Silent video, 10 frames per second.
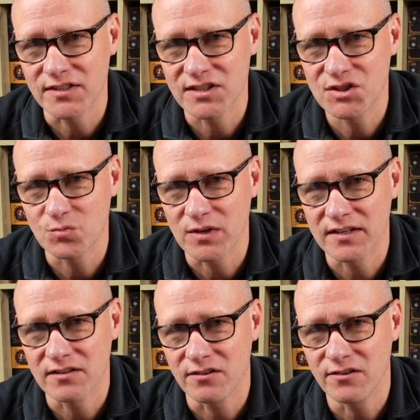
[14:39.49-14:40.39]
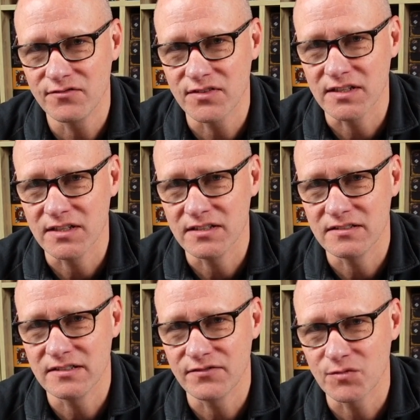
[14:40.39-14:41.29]
each one of the
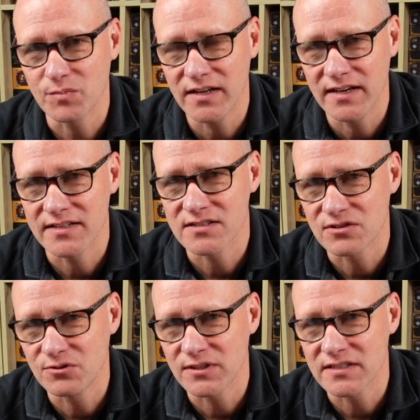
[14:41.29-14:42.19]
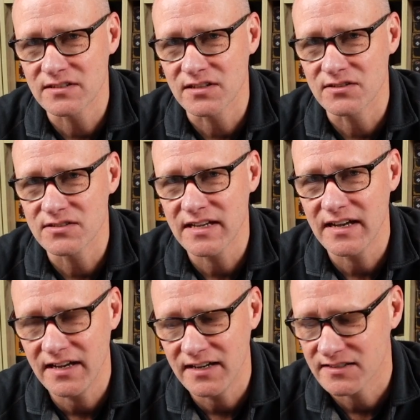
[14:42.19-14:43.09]
different players according to those
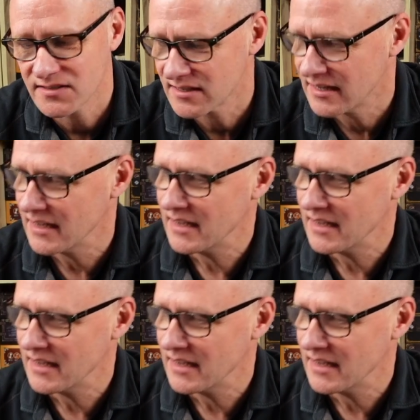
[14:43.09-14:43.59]
cards.